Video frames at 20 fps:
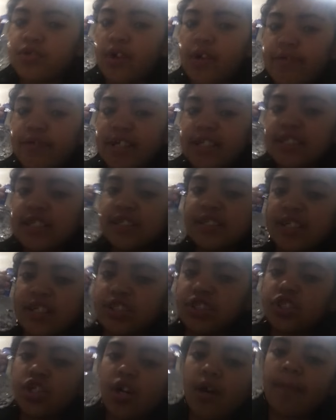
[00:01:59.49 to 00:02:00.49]
to her at recess. Like
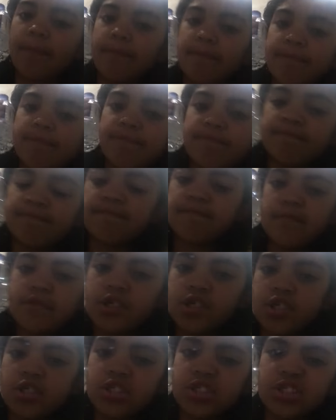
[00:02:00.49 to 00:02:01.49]
she got,
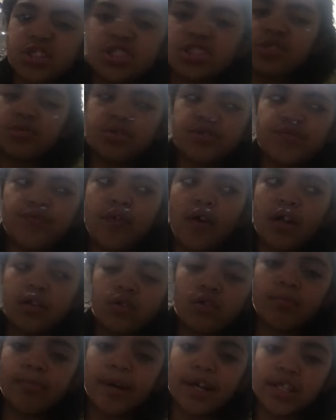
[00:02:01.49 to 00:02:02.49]
she she was
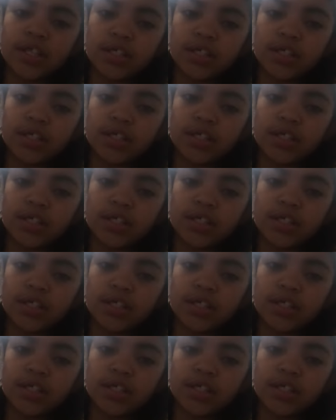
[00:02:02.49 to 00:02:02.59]
followed by